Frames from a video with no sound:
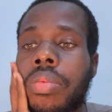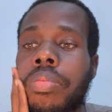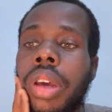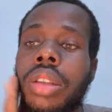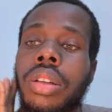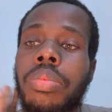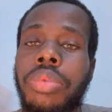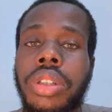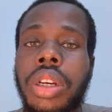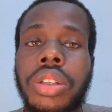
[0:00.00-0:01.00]
mental
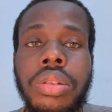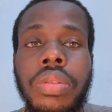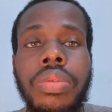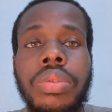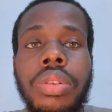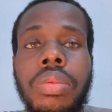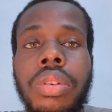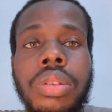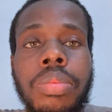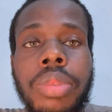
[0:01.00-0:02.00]
projection of who you
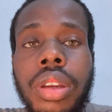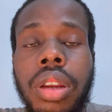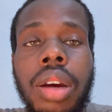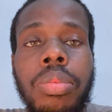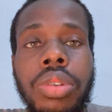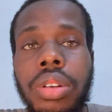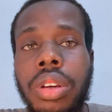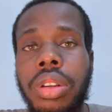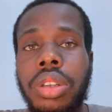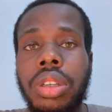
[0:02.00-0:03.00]
want to be and how much you
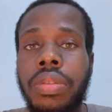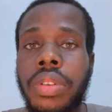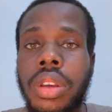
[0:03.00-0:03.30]
can achieve.